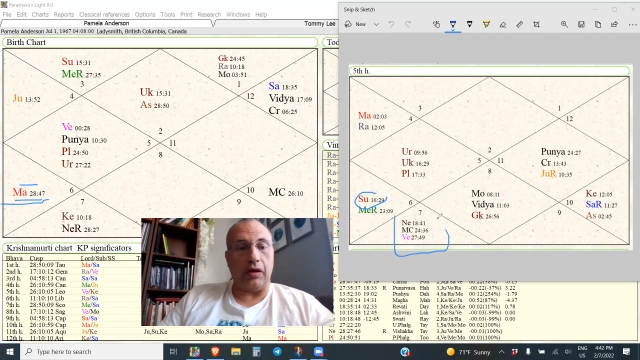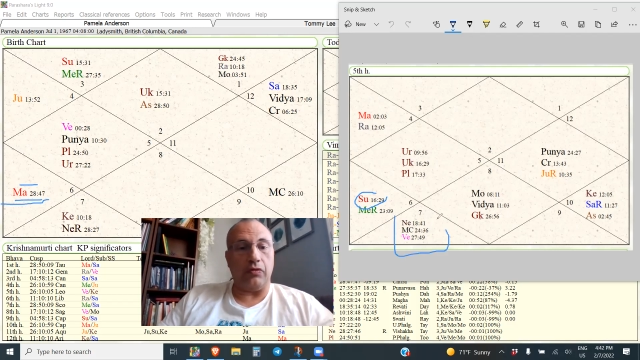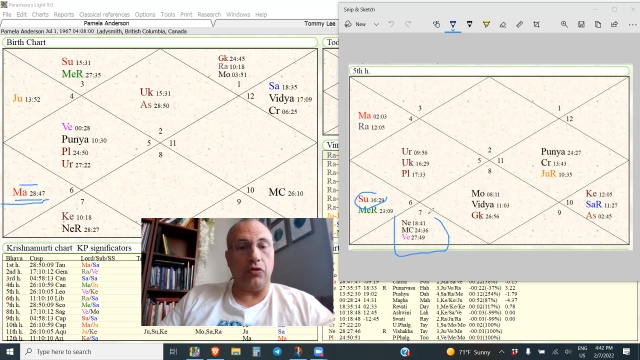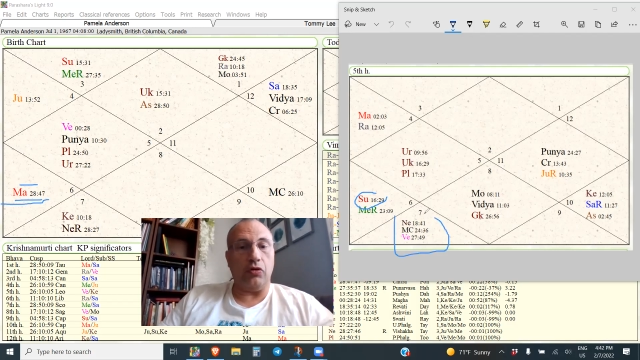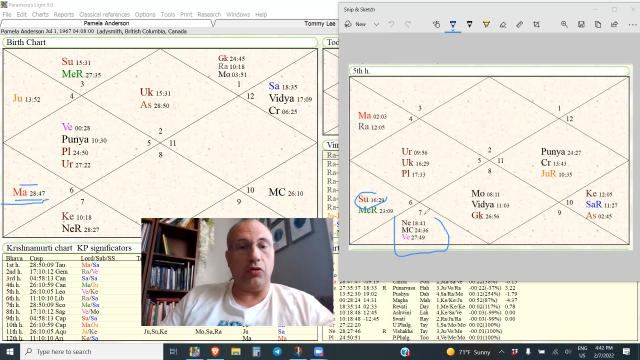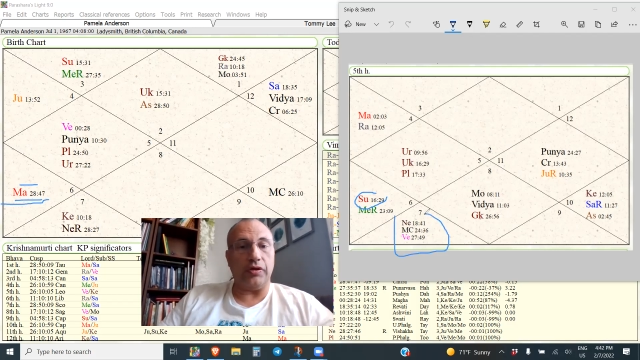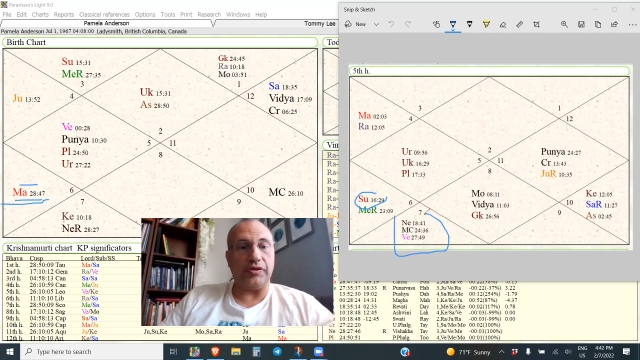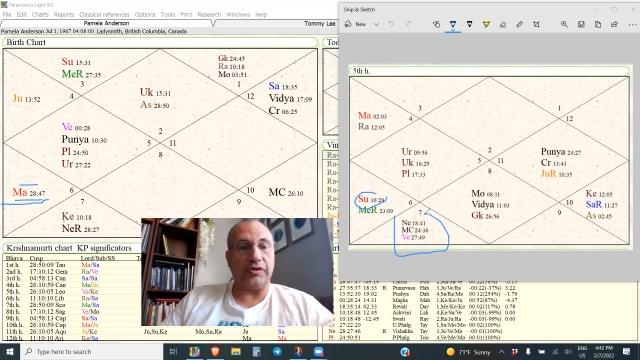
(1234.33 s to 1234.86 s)

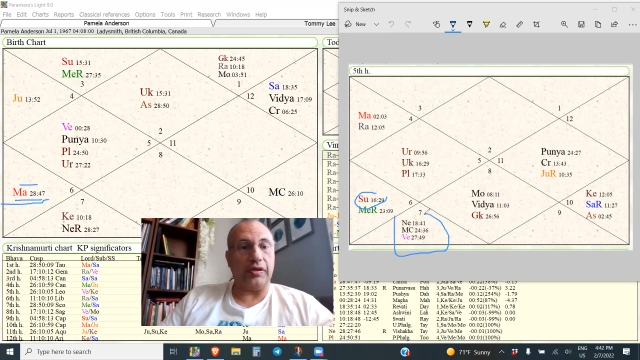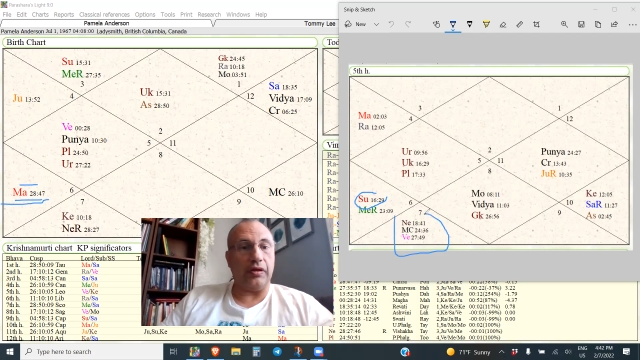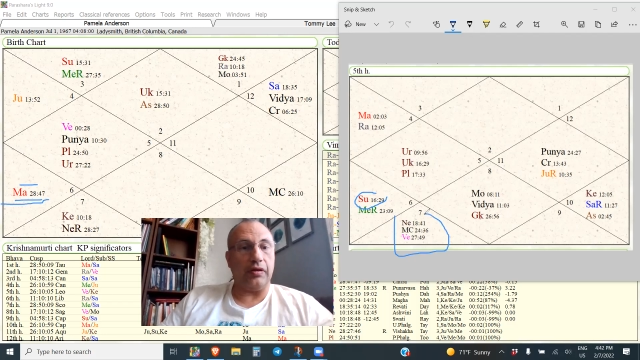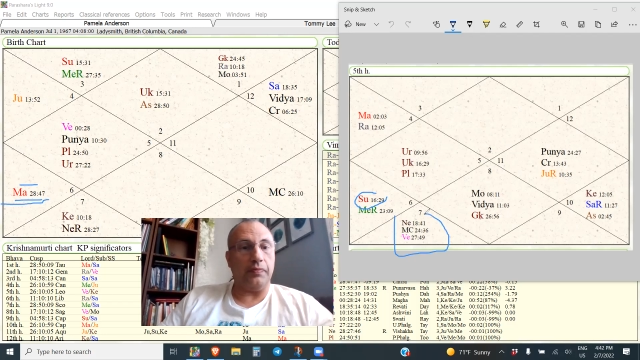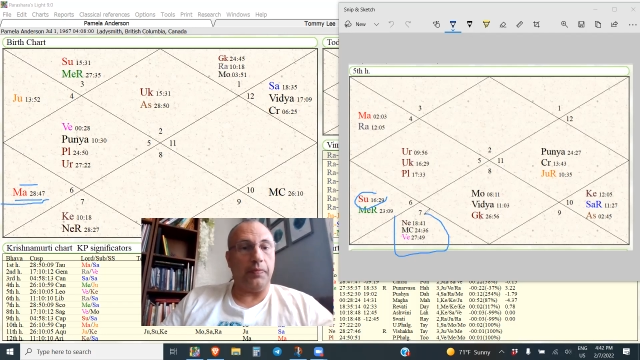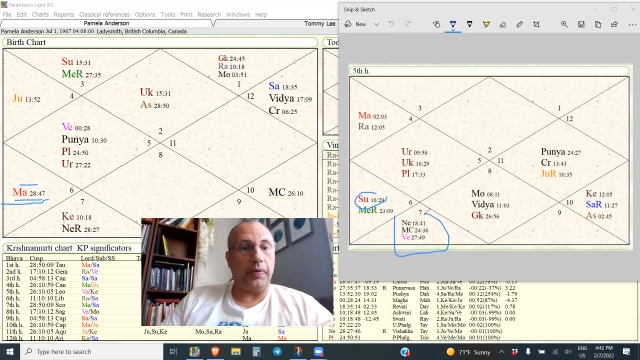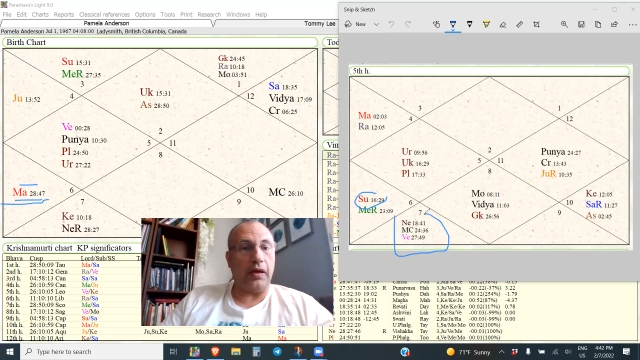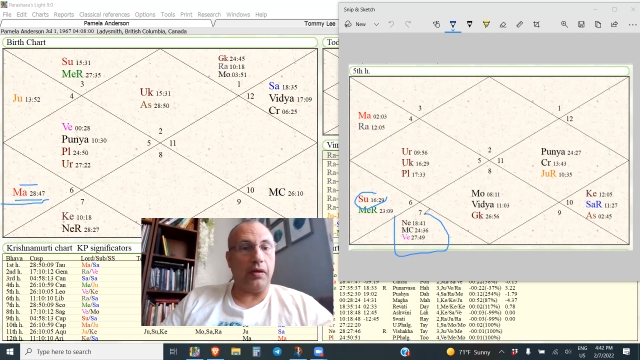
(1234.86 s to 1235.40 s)
Now, notice
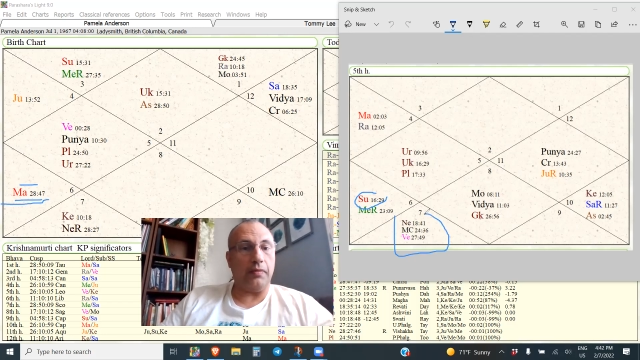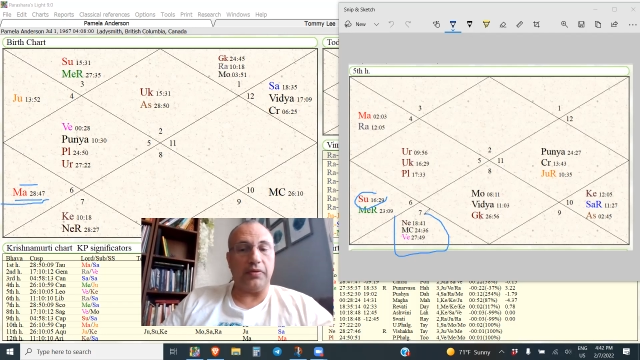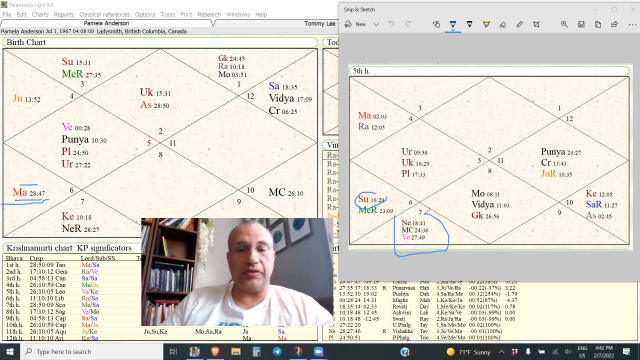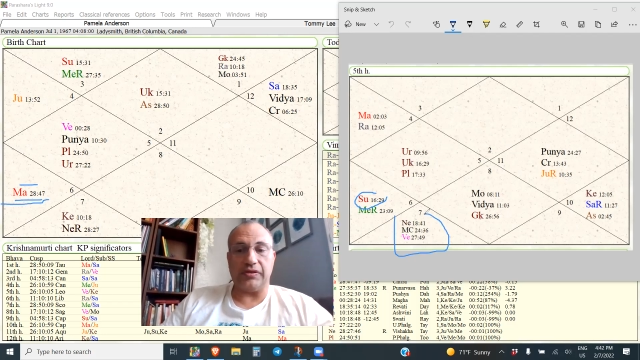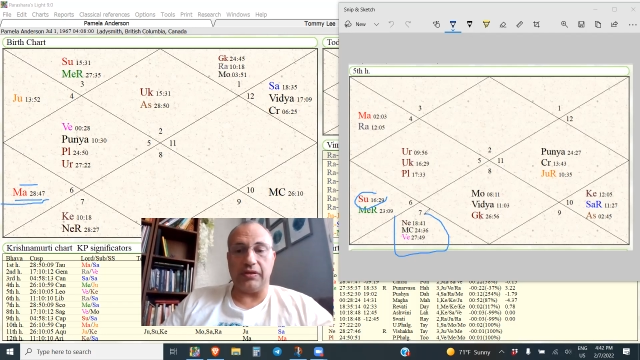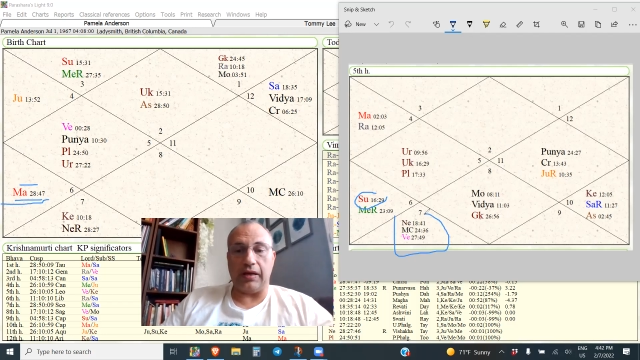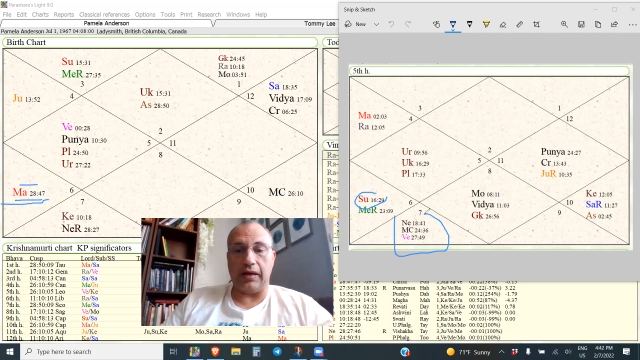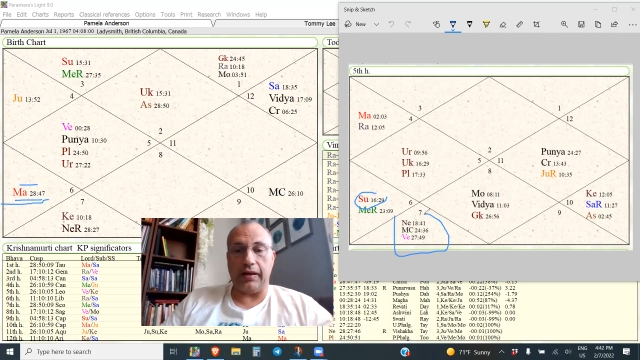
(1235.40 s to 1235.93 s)
that Pam
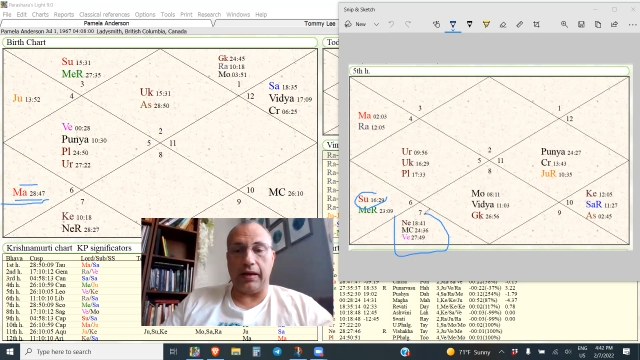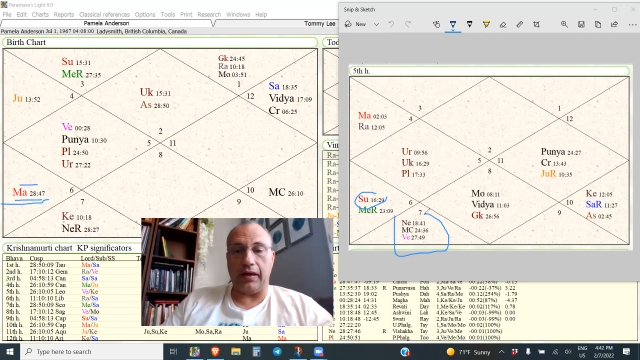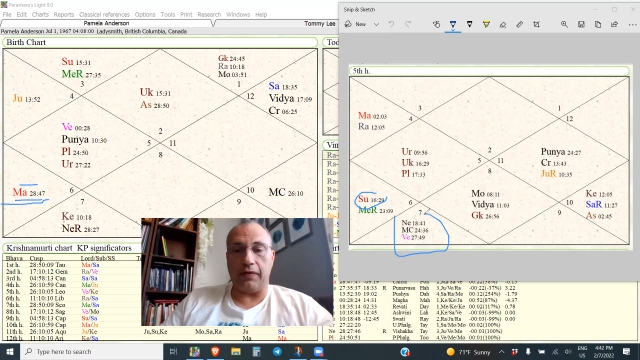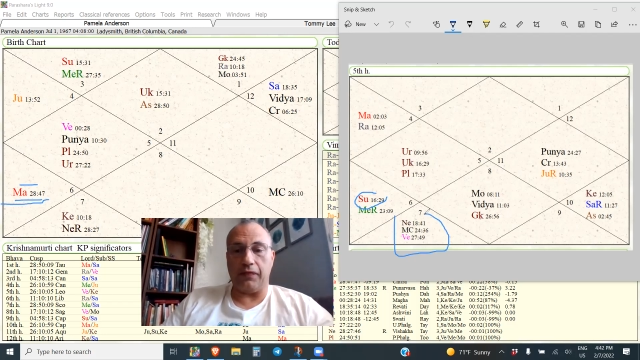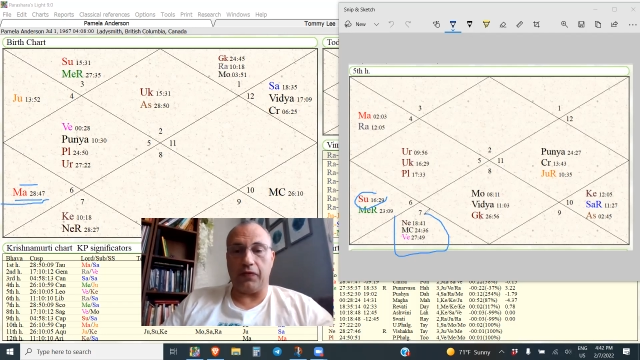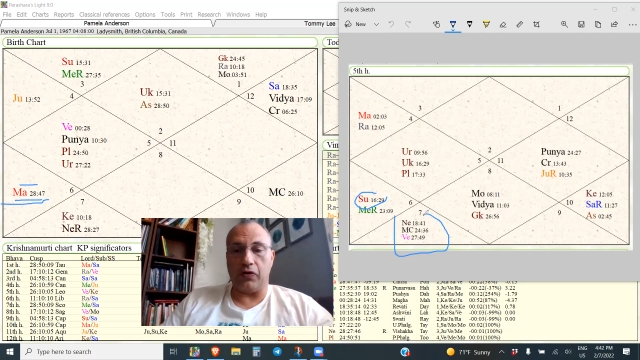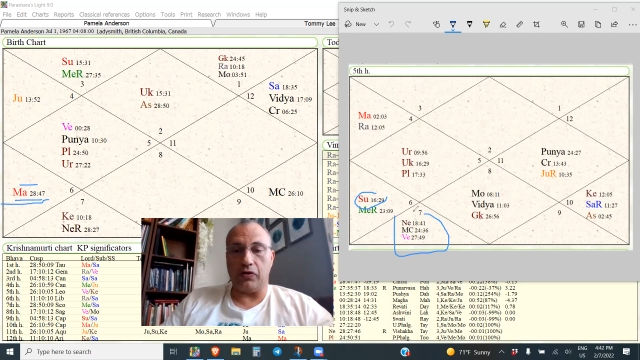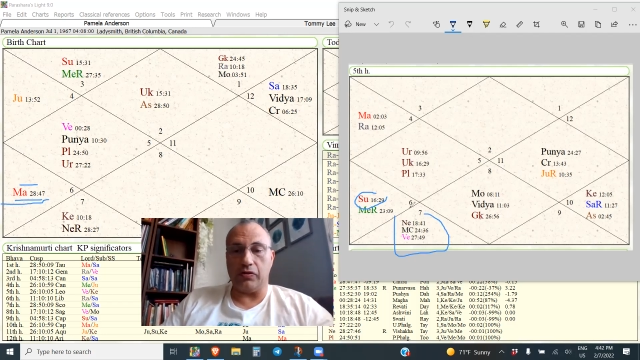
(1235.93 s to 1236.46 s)
does not
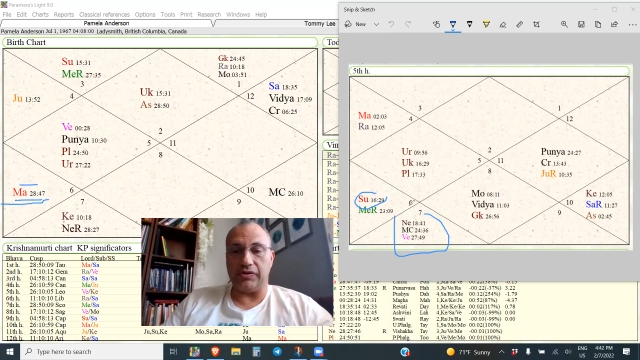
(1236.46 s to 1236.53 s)
have